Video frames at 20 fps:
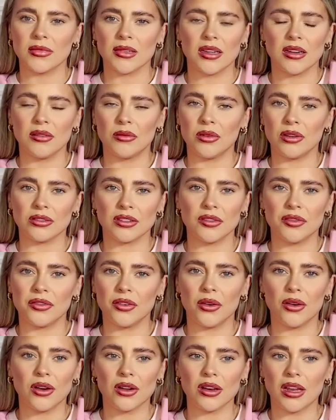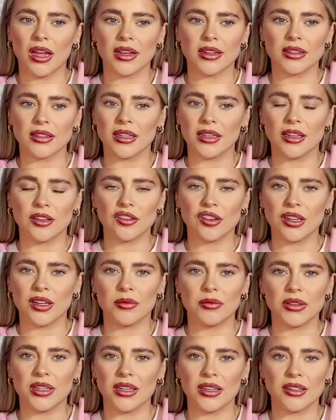what the fuck? Like, they're literally
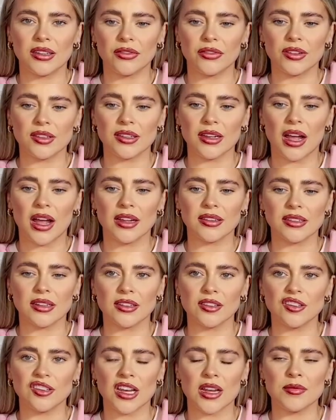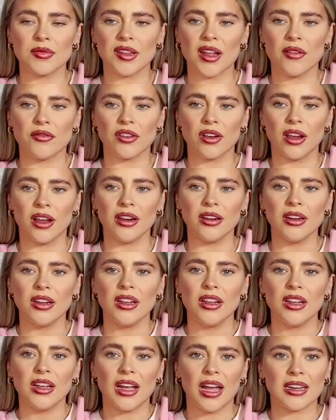completely different sizes, shapes, everything.
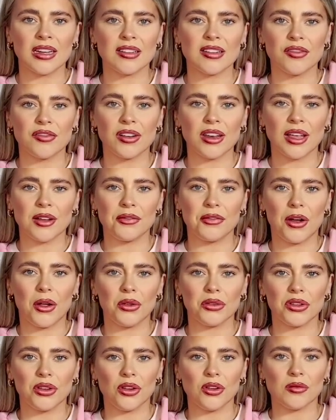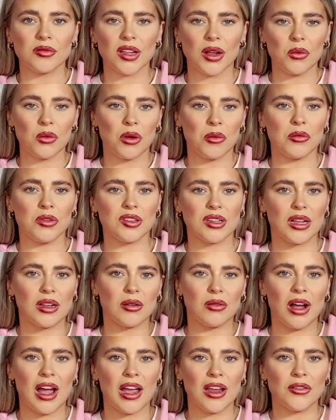And the different, like, volumes. Like, one was like a
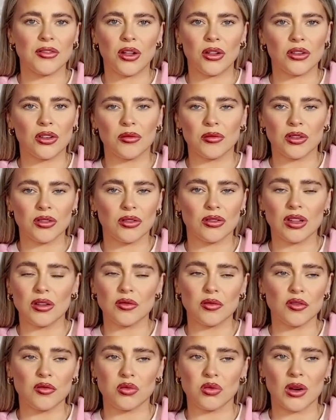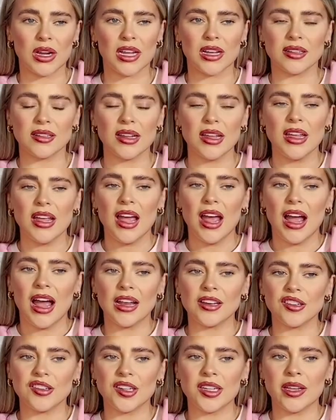higher volume than the other. It was weird. And
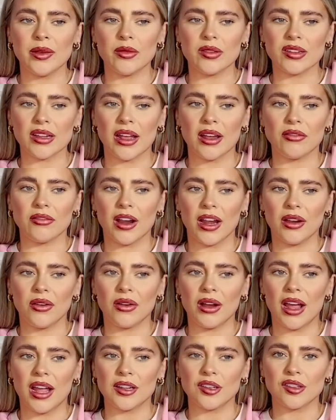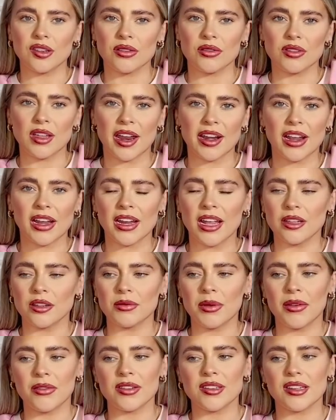he was like, right, okay. So then I ended up
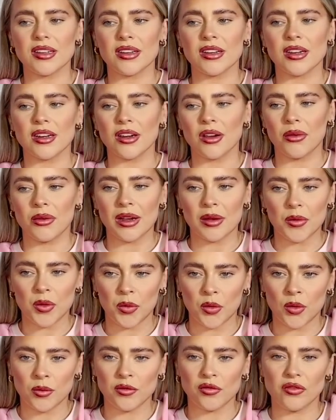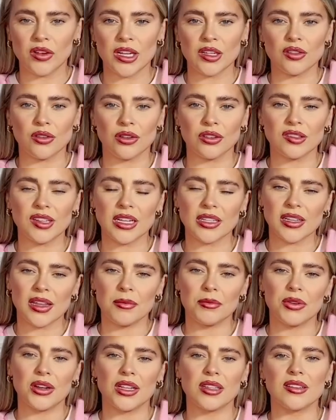having to go and get my boobs redone, take the
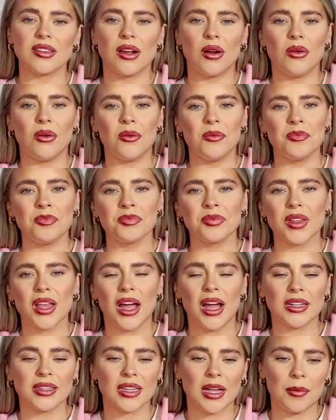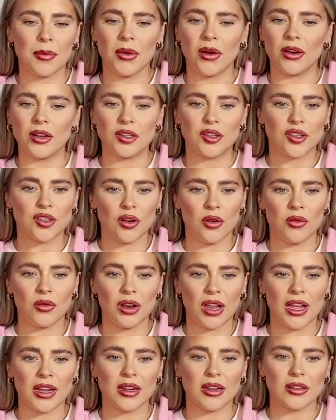implants out, add that pocket sewn,
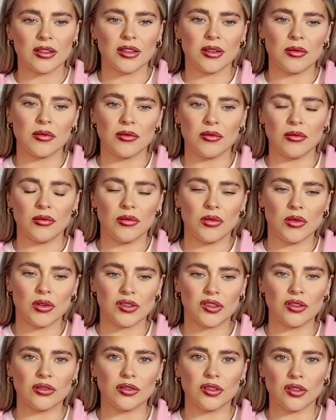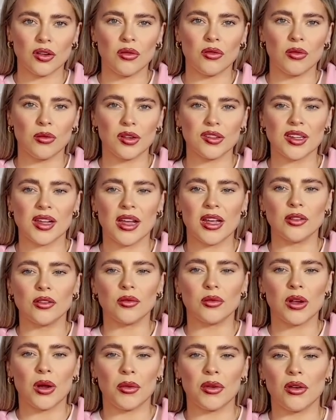like, the muscle sewn up, because I ended up
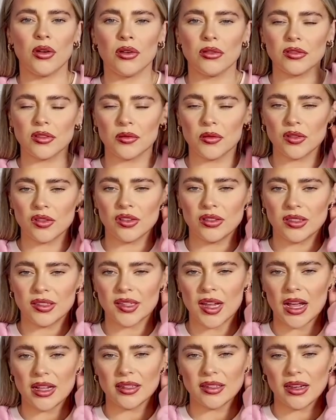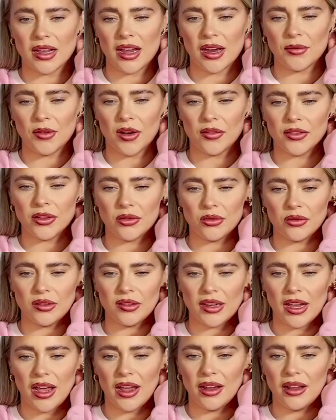going over the muscle the second time rather than
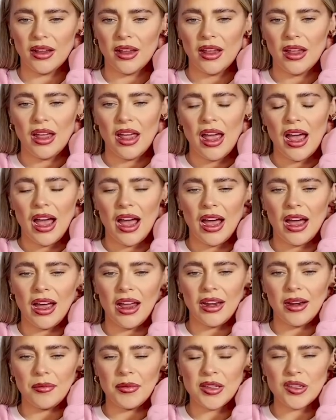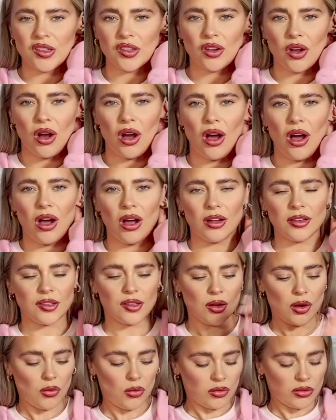under. And my scars,
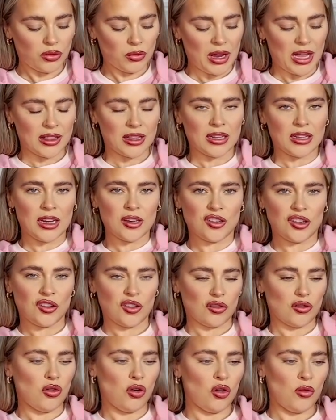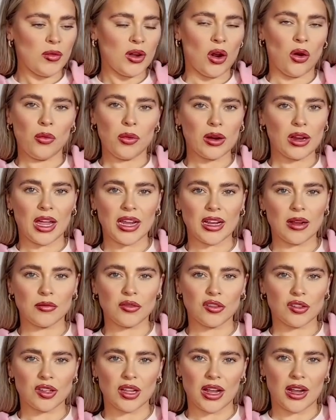where they'd literally just cut me open like I'm
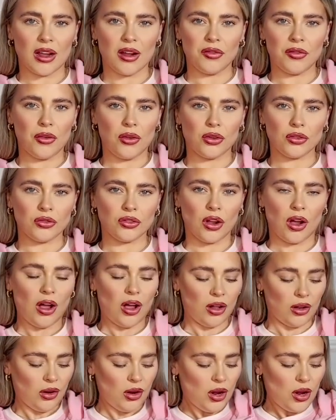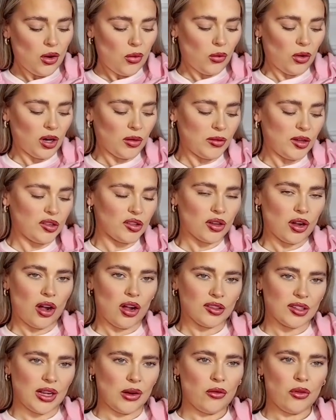just like a fucking doll. One of my scars,
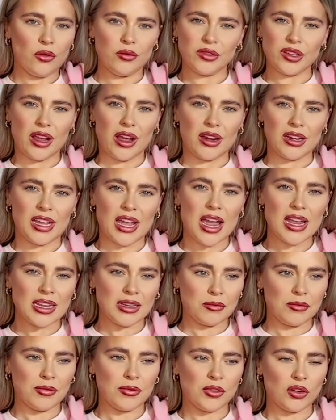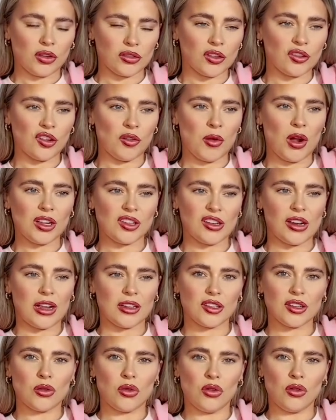like, come down here. Dr. Jumar had to
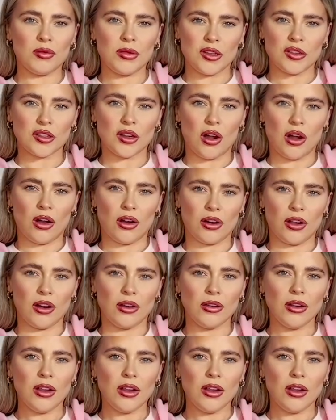cut me scar in